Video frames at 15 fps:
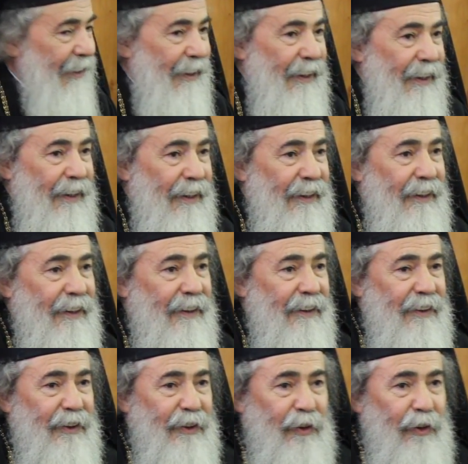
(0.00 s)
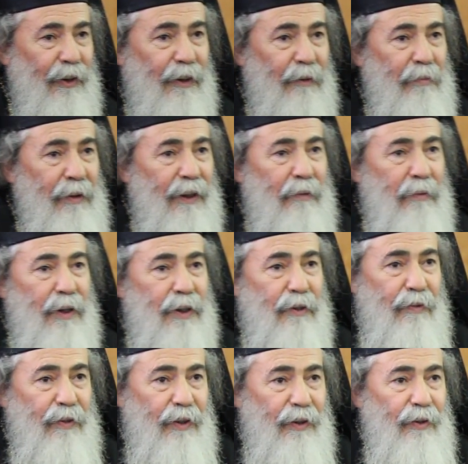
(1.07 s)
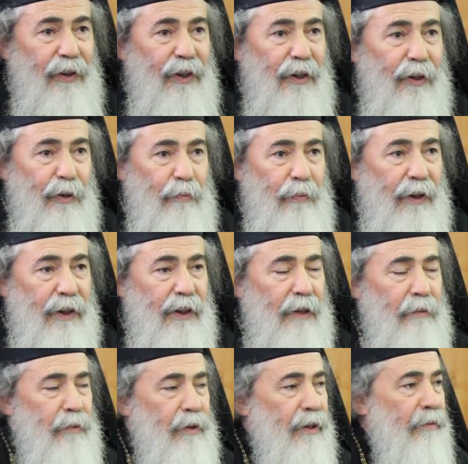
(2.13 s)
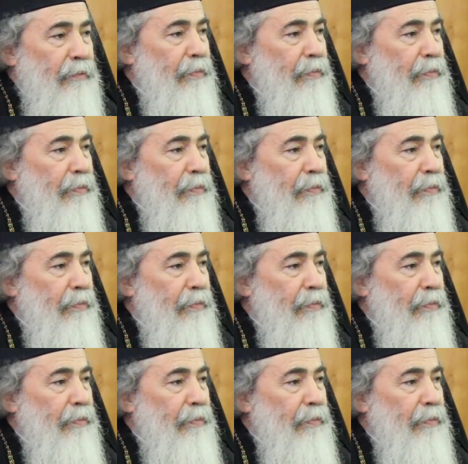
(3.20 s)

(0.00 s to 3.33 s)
uh, it is called the pilgrimage of Theoria, you pilgrims,